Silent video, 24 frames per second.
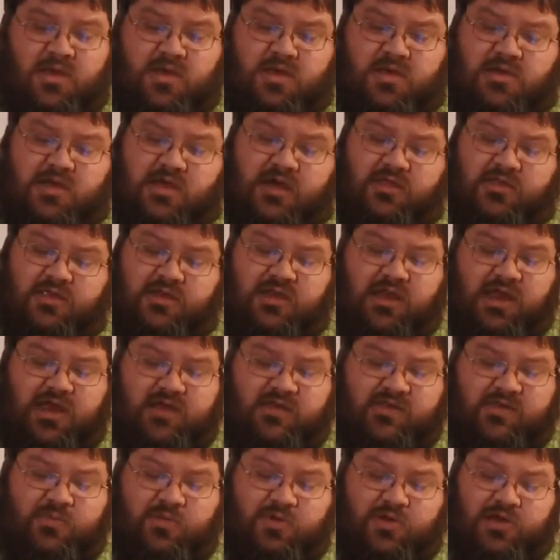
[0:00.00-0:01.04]
Now the
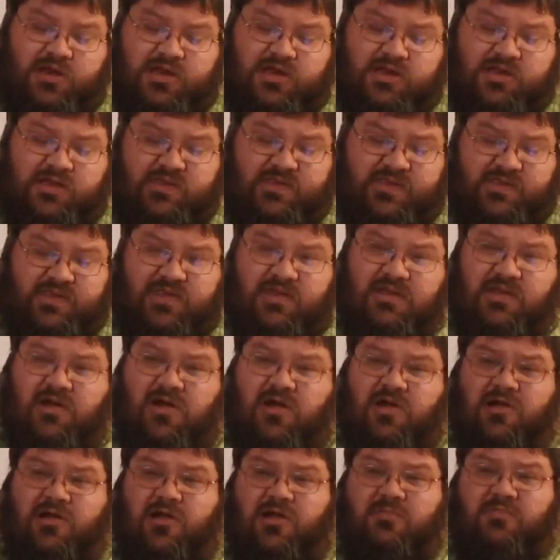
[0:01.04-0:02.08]
next one is
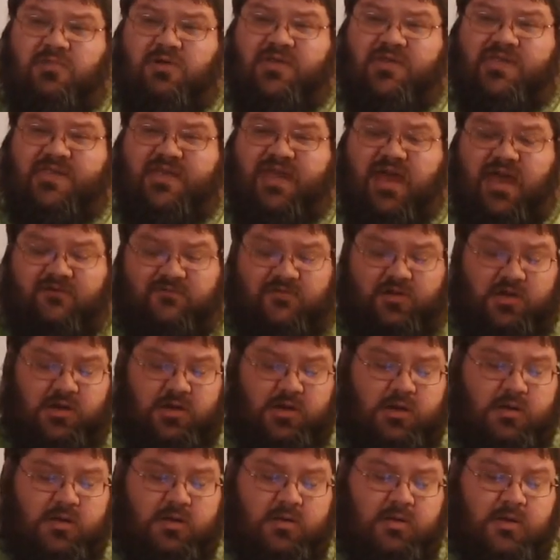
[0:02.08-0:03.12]
our number seven,
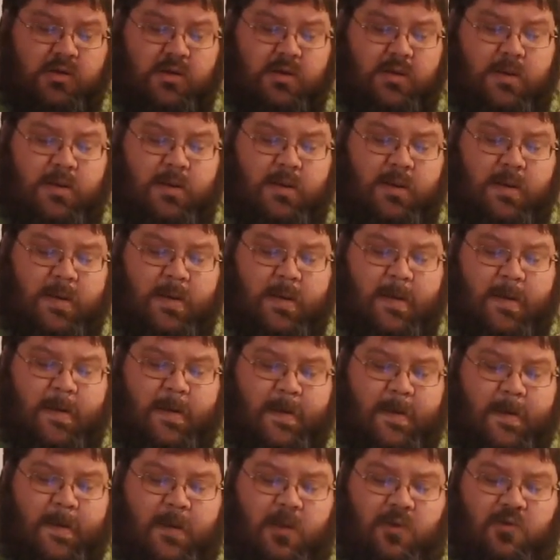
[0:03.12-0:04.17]

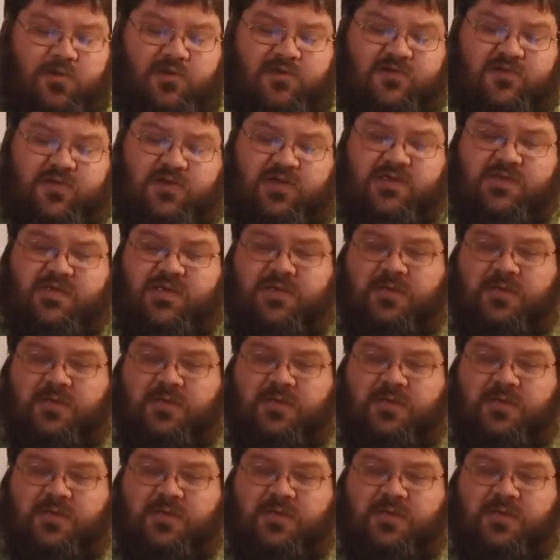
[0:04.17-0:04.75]
which is